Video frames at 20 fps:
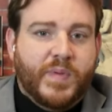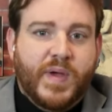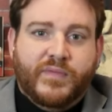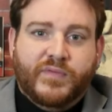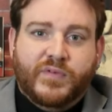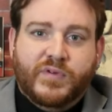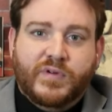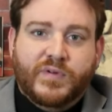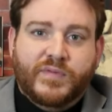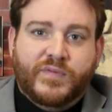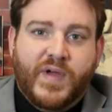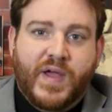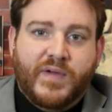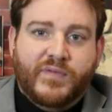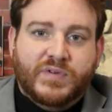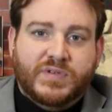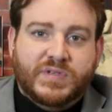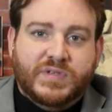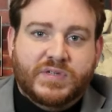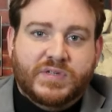after
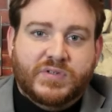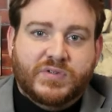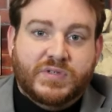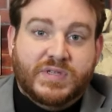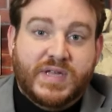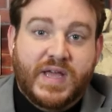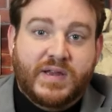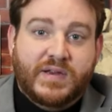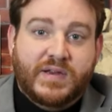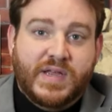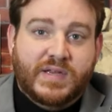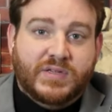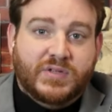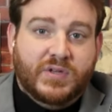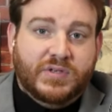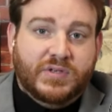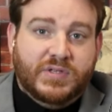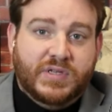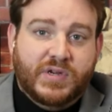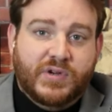5 or 6 or 10 dates
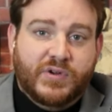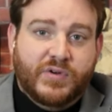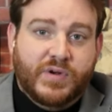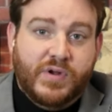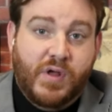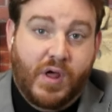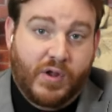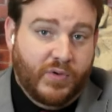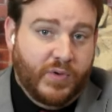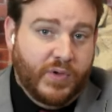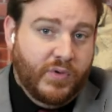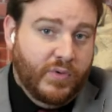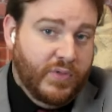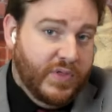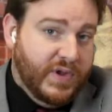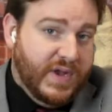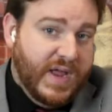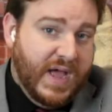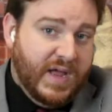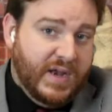on Tinder and not knowing who
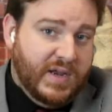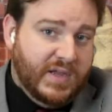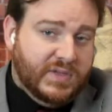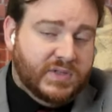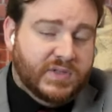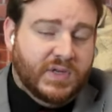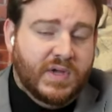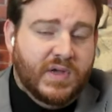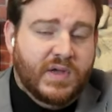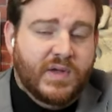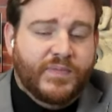the dad is.